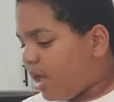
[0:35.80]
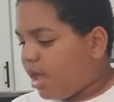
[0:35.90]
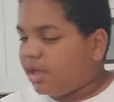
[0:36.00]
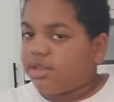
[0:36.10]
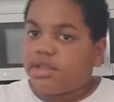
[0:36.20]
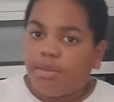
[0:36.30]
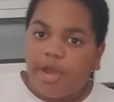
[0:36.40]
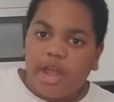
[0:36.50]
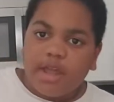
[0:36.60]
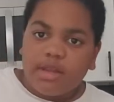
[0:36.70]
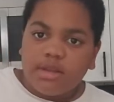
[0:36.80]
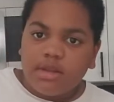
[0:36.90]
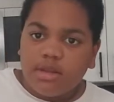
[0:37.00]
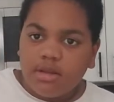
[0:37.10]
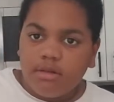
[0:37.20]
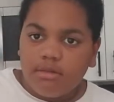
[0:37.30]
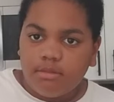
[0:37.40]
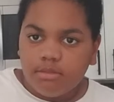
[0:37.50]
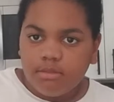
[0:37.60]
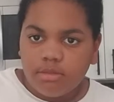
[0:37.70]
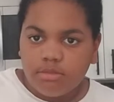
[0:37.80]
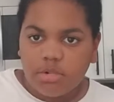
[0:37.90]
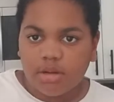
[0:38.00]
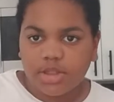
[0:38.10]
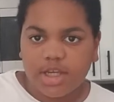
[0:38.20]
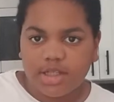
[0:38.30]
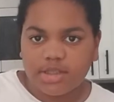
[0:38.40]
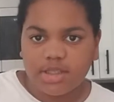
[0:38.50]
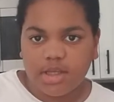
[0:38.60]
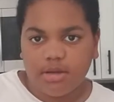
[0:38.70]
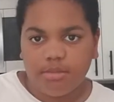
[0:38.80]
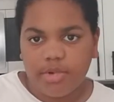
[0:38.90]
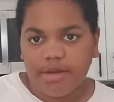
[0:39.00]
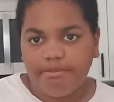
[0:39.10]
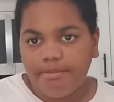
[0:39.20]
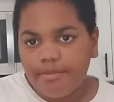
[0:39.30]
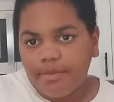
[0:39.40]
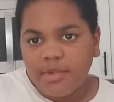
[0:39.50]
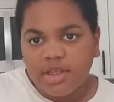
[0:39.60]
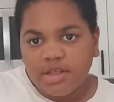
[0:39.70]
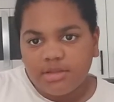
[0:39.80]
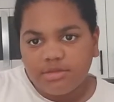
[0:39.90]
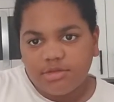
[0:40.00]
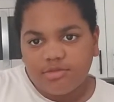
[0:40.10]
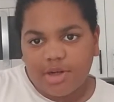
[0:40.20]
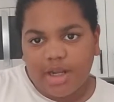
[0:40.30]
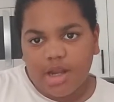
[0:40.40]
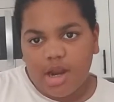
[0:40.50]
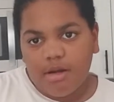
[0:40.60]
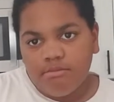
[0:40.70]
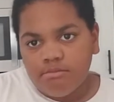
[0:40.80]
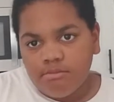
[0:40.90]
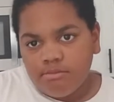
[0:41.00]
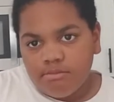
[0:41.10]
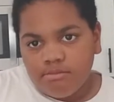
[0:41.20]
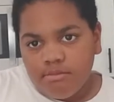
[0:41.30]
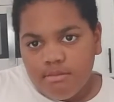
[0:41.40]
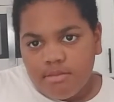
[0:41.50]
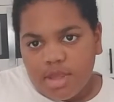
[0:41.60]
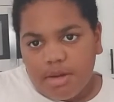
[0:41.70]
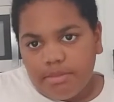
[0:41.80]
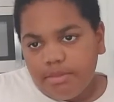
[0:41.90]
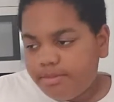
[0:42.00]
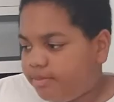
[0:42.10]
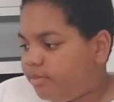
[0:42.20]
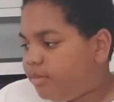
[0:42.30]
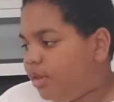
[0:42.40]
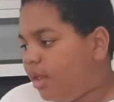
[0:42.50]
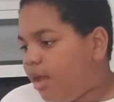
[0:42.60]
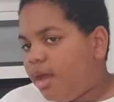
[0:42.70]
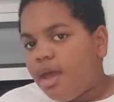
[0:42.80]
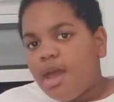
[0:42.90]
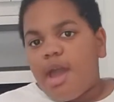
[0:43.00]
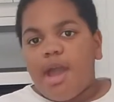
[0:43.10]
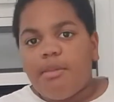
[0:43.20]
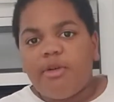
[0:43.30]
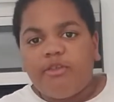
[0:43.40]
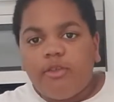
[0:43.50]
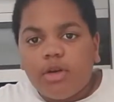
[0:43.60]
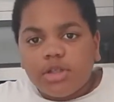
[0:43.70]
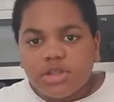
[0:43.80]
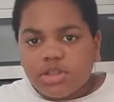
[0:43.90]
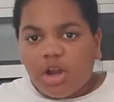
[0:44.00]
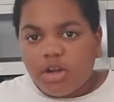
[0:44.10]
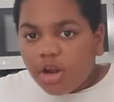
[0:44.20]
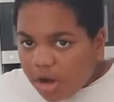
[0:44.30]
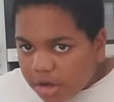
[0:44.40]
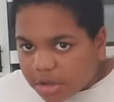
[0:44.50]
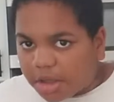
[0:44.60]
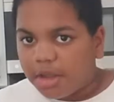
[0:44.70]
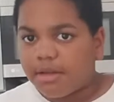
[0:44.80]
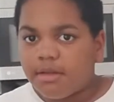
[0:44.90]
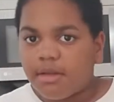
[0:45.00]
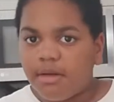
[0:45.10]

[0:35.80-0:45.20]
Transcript: It's a pan, probably can't see it, but right here. Yep. And before you start cooking,